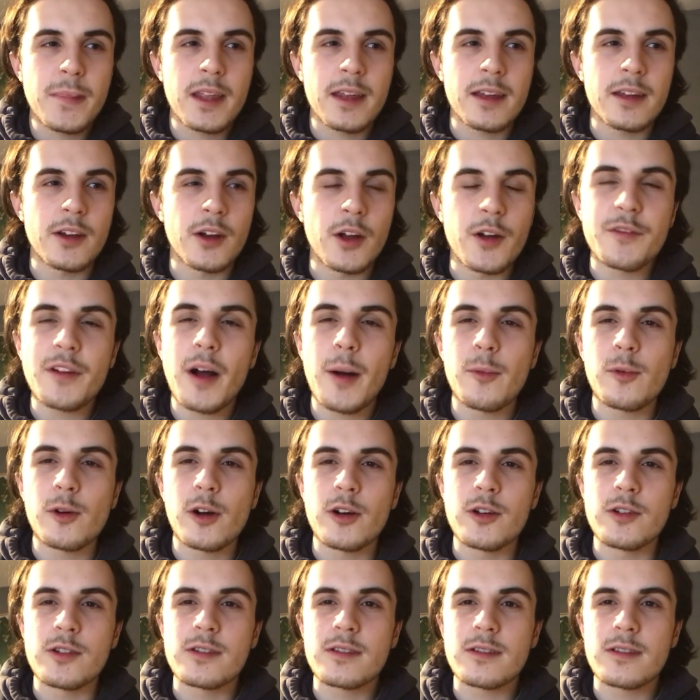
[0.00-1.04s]
you know,
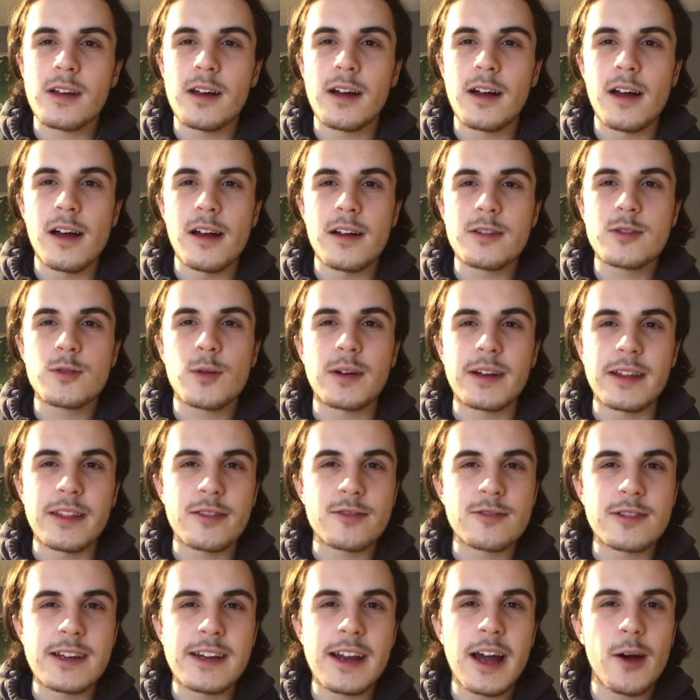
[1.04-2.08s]
Famwo's
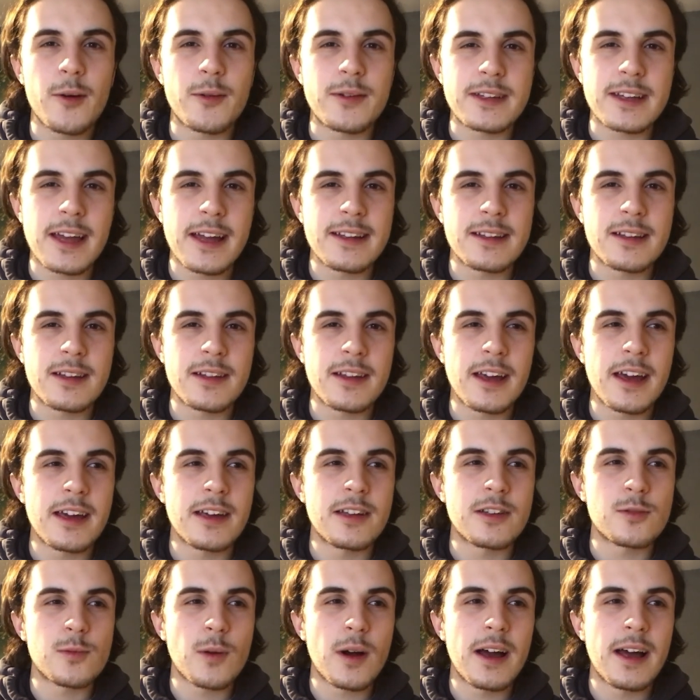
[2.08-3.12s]
23 now. He's getting to the
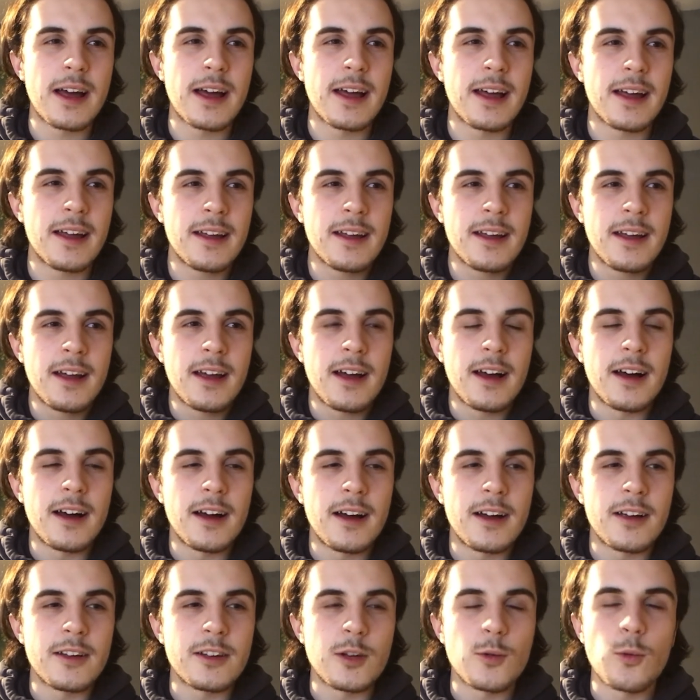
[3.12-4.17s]
age where
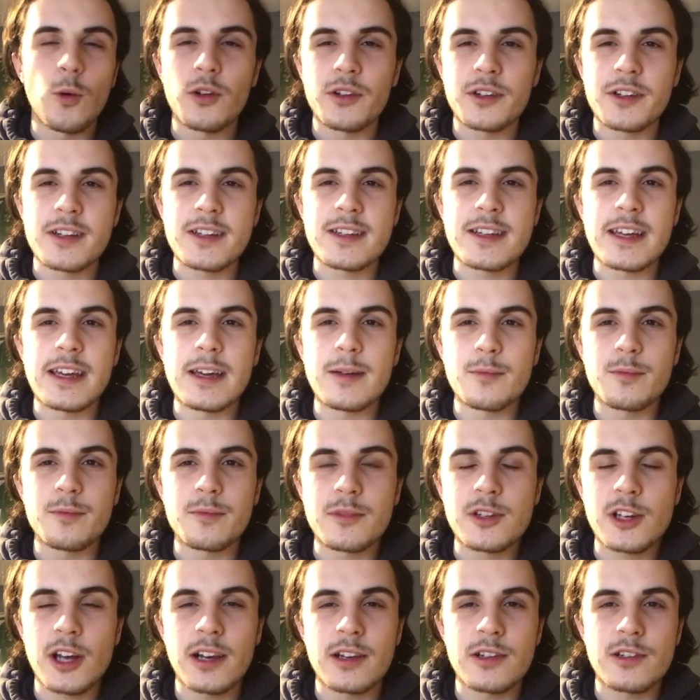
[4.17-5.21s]
you want to see him
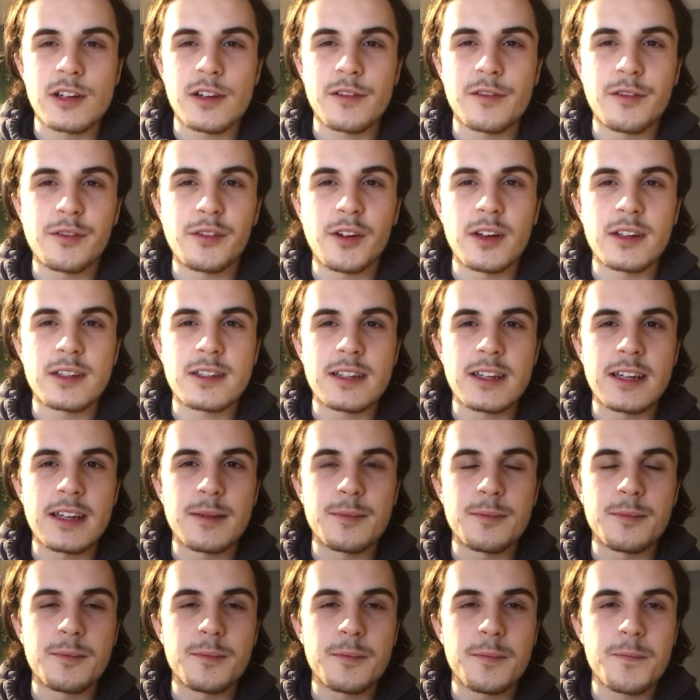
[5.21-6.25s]
challenging for first
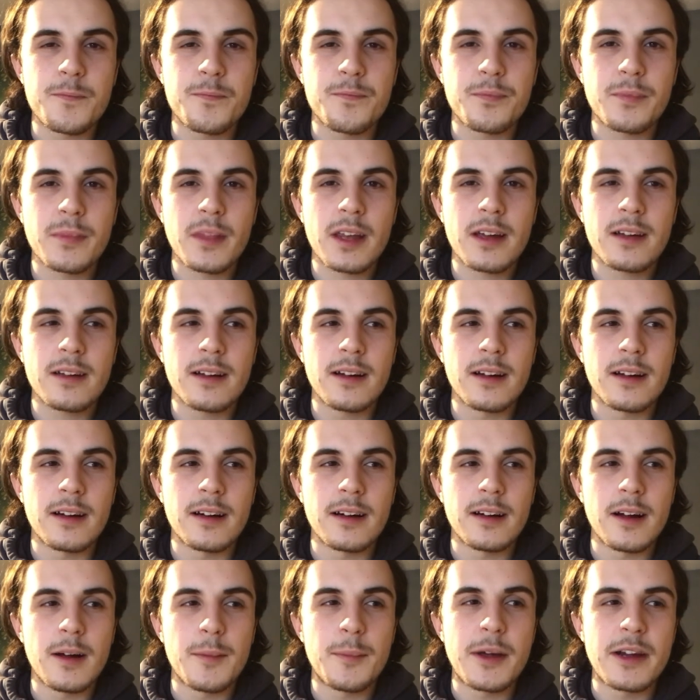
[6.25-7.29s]
team
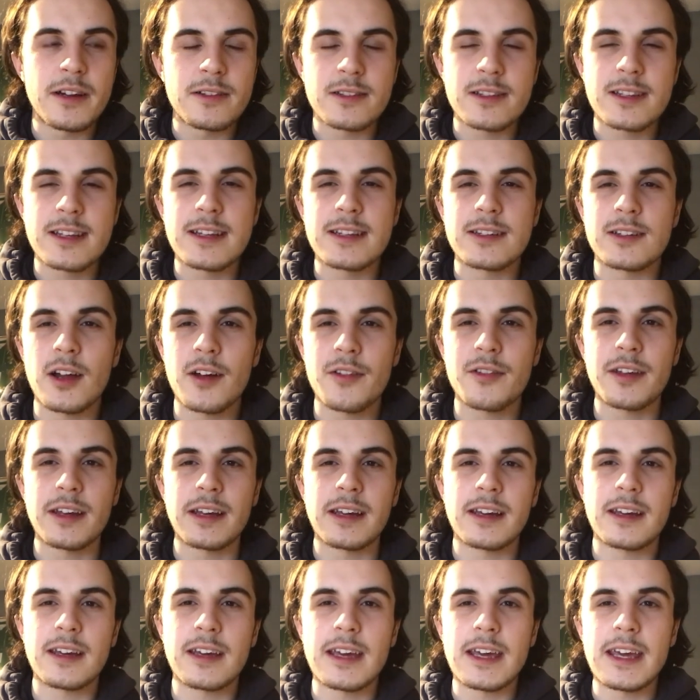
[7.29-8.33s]
appearances, and I
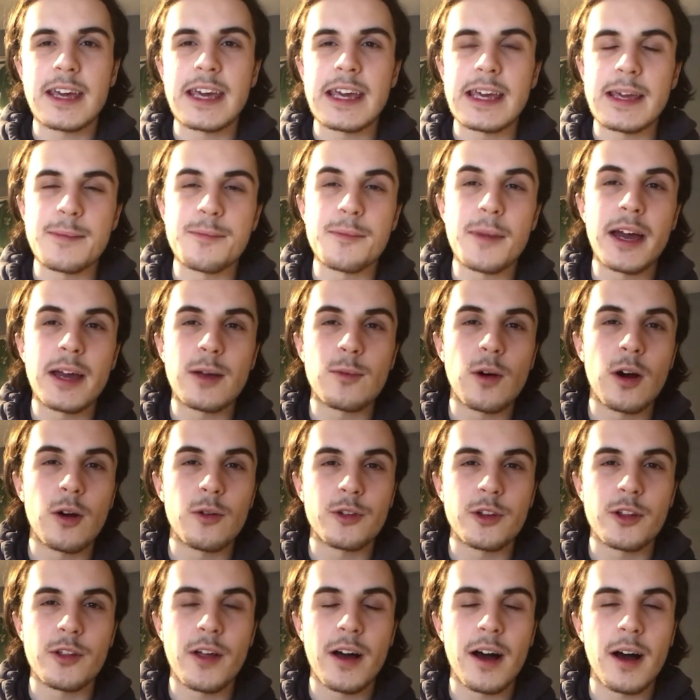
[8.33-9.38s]
think he may well
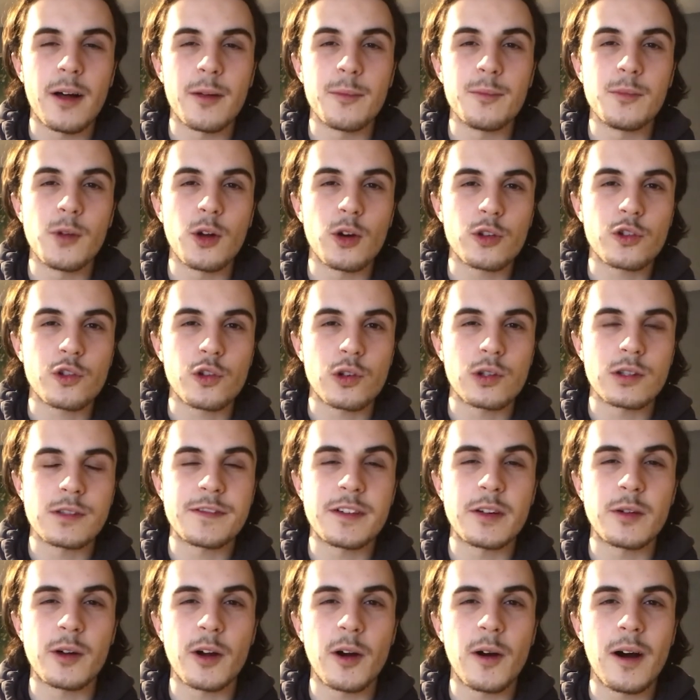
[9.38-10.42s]
do that. I'm not sure if
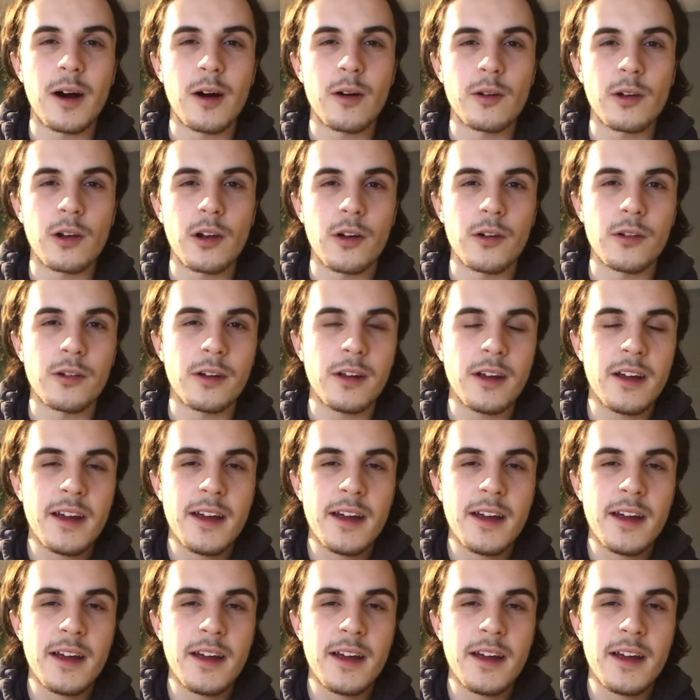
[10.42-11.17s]
he'll go out on loan